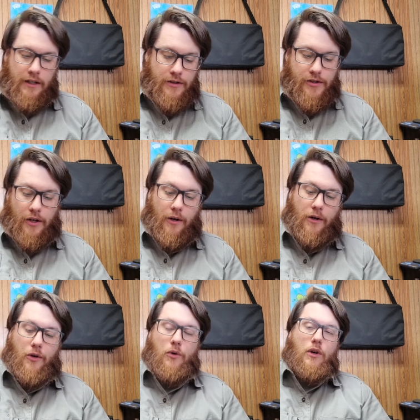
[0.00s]

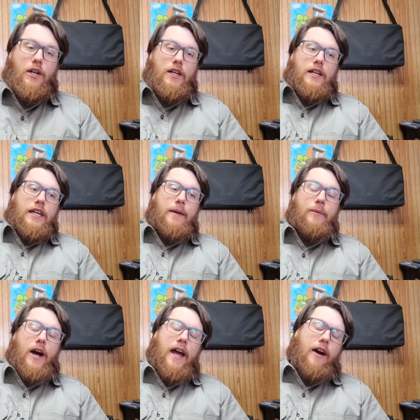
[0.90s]
So keep
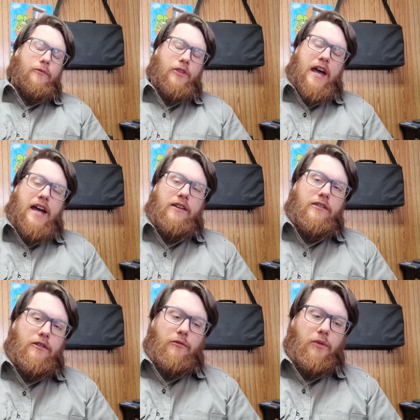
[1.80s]
an eye out for that.
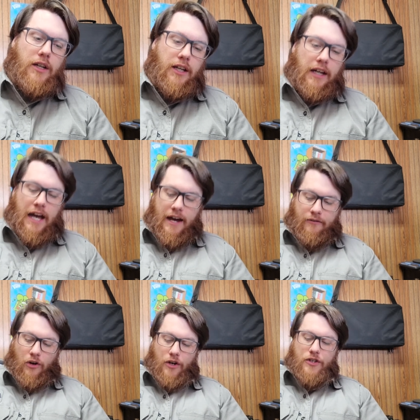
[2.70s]
We
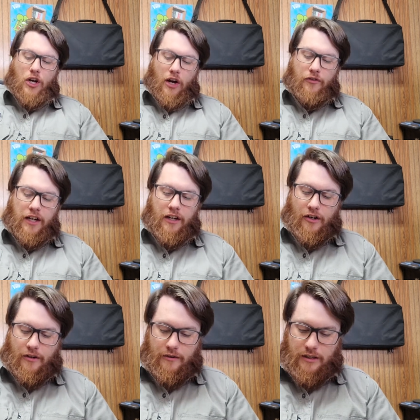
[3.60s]
have cars and coffee
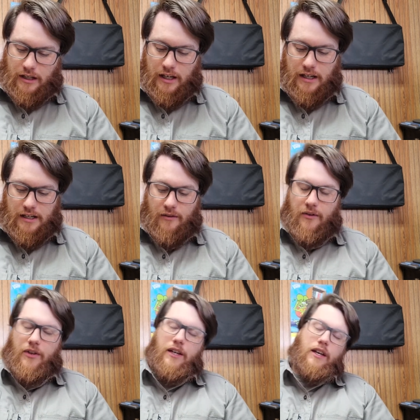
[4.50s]
here and
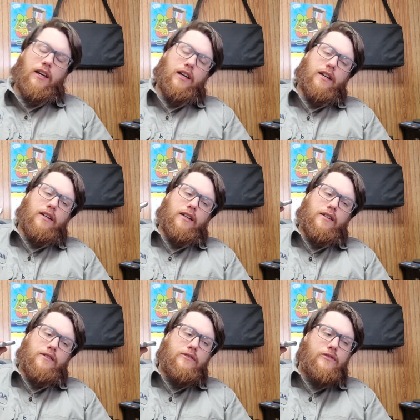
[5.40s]
everything.
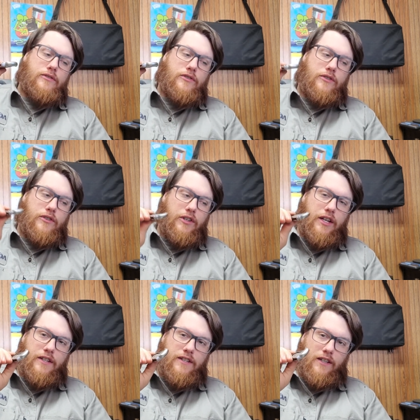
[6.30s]
And you
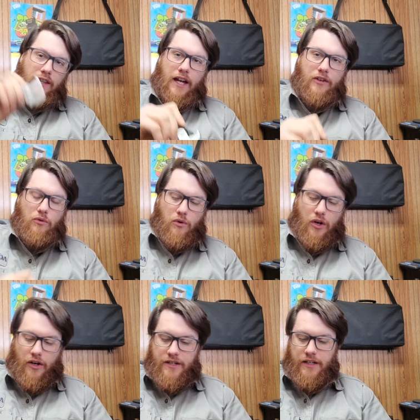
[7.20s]
get to see a lot of cool
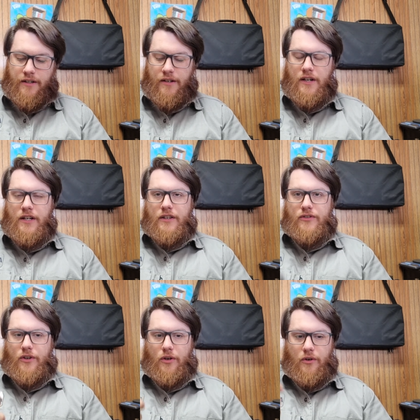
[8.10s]
cars here.
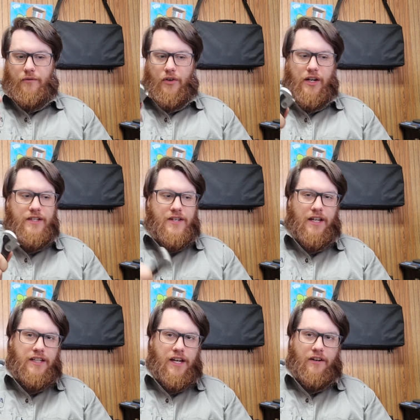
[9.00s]
So if you're
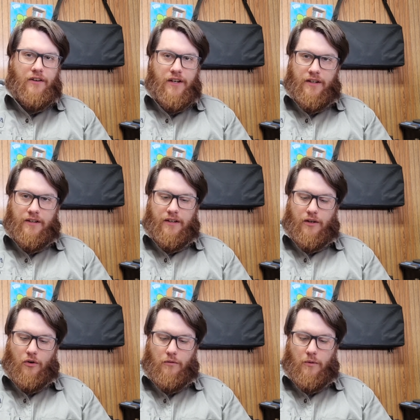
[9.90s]
inside the area,
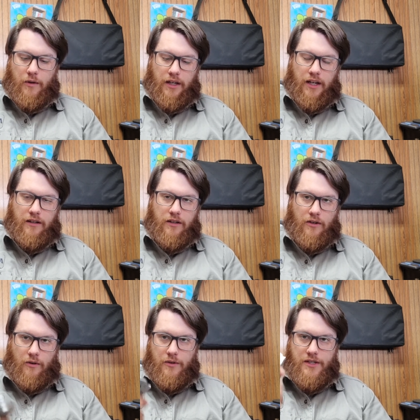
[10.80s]
Kokomo, Indiana, you can
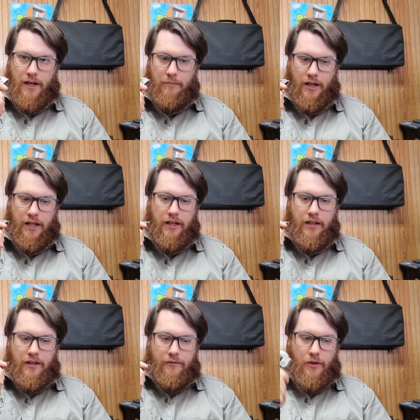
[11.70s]
always stop by
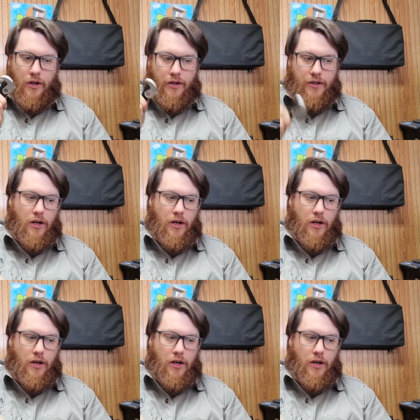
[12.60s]
for cars and